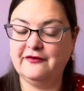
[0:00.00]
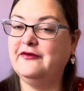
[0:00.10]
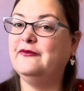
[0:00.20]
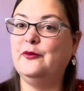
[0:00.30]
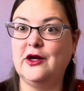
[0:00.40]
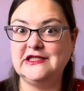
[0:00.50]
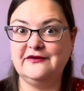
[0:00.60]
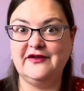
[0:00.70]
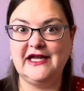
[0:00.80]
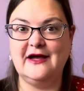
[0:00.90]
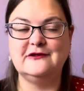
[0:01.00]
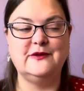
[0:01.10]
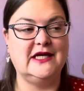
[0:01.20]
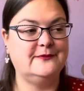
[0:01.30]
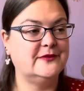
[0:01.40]
watching videos
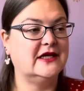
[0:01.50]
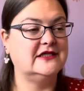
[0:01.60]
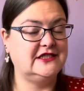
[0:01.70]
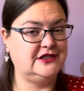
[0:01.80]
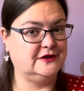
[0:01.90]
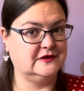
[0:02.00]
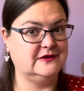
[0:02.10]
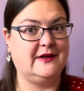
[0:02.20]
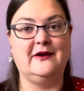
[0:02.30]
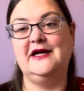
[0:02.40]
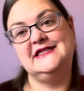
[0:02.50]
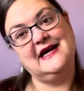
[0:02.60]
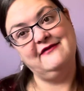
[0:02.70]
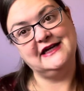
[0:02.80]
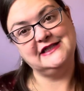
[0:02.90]
where she talks about her
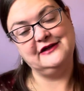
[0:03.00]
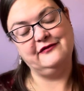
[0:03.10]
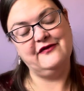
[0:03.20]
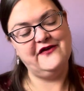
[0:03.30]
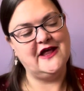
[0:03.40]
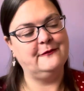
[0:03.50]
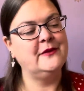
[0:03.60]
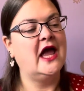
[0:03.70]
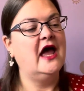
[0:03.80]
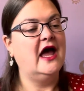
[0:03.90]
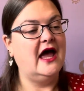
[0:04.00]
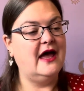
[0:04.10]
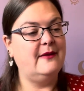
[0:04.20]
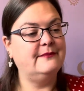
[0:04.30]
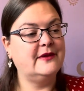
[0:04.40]
direction of the film.
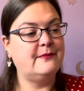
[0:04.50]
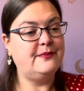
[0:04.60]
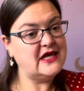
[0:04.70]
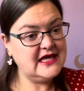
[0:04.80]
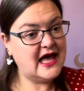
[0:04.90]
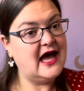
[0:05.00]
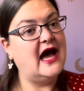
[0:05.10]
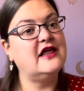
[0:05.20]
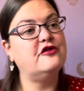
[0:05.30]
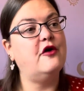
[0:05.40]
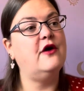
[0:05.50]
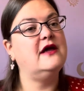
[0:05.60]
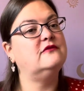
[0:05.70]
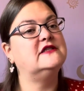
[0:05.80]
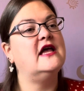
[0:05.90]
But yeah, I thought
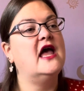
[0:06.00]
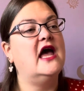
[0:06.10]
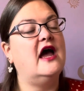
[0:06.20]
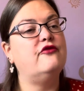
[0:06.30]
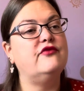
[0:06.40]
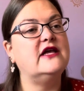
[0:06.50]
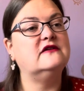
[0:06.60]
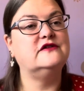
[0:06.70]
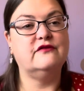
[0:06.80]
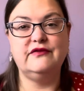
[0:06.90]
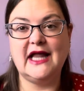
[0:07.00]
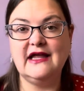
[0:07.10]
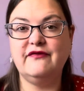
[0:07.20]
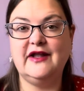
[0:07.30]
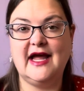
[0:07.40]
it was a real sort of
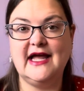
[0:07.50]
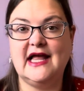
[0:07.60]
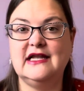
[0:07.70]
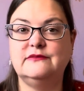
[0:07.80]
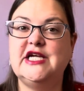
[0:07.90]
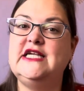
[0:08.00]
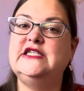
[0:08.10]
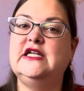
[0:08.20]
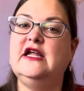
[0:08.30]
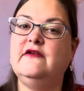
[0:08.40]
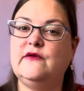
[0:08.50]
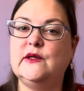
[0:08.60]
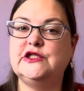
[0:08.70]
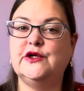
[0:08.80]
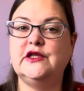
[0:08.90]
like for like adaptation. If you
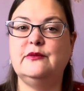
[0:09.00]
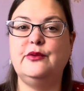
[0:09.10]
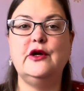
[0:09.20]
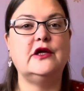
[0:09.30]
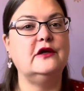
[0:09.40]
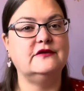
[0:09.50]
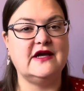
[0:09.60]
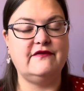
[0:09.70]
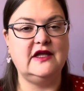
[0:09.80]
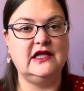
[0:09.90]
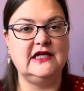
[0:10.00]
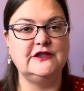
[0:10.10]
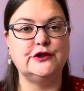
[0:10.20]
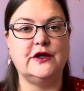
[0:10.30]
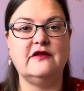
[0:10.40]
enjoyed the book, you'll definitely
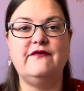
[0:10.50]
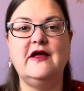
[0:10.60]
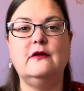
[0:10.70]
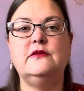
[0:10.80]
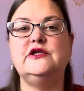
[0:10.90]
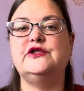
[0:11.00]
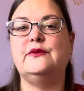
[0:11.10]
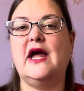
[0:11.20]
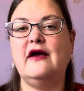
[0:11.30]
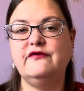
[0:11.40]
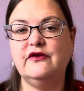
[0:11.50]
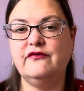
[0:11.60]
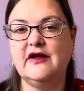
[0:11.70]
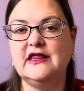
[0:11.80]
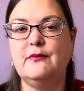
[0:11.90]
enjoy the film. You don't have to have
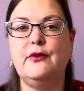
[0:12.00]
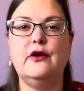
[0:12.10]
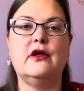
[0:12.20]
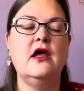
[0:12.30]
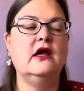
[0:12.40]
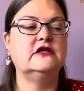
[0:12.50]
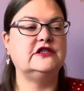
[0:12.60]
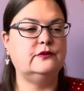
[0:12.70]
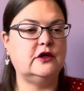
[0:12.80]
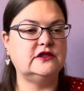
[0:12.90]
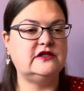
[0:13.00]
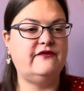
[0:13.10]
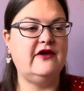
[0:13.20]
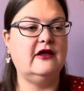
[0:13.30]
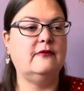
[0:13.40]
read the book to watch the
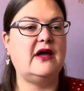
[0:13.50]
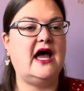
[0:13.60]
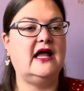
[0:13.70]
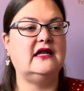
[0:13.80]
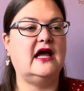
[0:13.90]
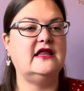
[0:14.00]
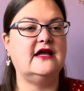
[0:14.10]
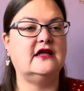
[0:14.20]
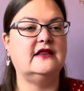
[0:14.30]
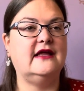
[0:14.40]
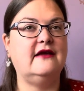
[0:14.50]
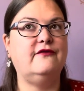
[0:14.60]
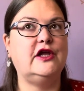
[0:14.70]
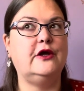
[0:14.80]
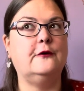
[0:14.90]
film, and I think that
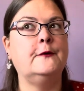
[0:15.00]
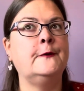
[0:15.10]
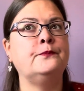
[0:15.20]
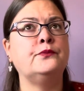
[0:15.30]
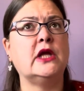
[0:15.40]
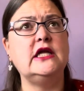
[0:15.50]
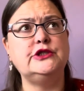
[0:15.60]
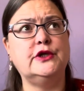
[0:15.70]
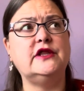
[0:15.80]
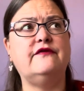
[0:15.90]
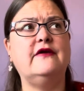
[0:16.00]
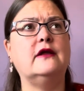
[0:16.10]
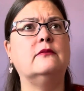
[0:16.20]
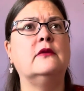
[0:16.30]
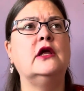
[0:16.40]
if you enjoyed the
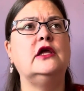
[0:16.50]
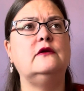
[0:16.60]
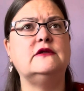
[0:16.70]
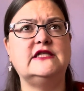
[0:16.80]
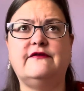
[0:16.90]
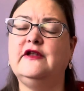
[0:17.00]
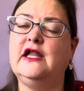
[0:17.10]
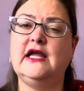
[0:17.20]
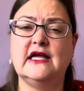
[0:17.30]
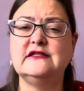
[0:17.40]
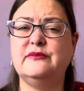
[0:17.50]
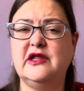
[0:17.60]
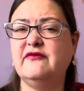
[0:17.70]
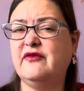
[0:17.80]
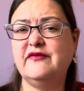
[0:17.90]
film, you would definitely get
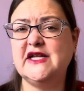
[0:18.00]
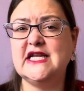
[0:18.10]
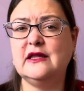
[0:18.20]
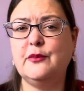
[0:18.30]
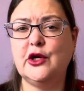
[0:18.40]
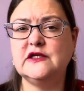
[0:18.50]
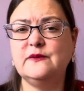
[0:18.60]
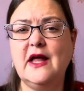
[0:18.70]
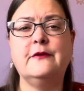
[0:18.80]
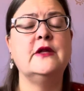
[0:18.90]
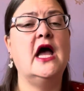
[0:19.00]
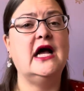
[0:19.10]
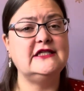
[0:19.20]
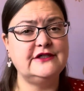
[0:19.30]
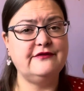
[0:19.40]
something from reading the book as well.
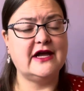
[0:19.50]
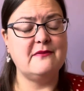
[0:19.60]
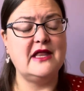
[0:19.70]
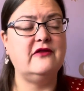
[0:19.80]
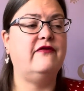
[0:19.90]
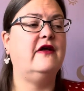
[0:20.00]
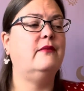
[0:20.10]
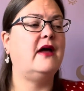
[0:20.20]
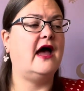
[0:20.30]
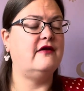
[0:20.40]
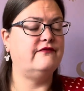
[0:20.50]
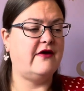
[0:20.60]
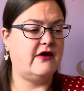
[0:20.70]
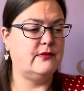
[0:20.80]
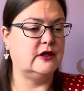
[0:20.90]
I do recommend the film. I
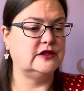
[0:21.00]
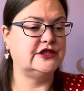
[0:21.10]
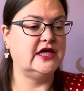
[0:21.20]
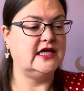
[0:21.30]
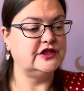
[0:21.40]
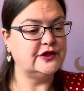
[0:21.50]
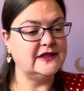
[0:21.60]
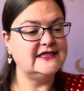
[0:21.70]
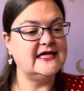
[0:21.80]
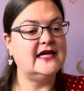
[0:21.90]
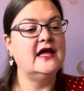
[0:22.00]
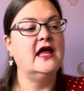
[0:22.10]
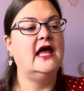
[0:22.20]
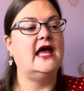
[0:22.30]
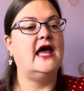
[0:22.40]
very much enjoyed it.
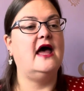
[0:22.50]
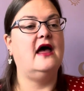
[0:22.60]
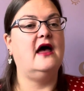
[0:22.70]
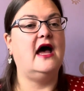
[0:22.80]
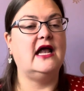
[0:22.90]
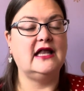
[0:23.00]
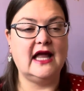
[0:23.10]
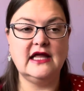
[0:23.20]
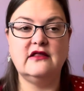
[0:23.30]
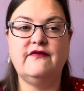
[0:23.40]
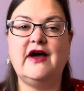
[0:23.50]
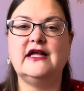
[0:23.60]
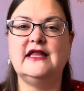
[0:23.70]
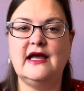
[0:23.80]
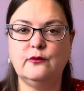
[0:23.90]
I like the
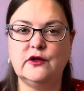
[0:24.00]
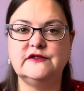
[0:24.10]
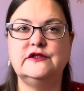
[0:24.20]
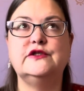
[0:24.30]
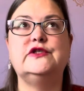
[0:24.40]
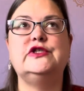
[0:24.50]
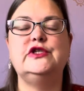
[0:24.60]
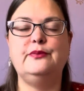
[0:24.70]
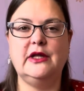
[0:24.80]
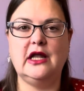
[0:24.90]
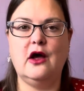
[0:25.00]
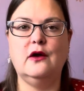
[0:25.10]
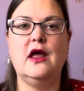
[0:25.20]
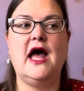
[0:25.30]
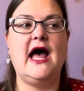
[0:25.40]
fact that it wasn't super
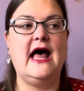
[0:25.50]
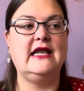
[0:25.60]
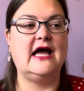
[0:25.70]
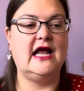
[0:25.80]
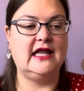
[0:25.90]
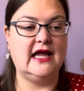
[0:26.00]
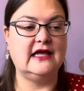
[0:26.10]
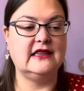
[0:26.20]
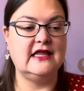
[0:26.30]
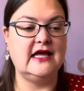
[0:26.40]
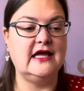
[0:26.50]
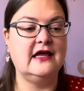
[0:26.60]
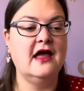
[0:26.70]
long, and I like the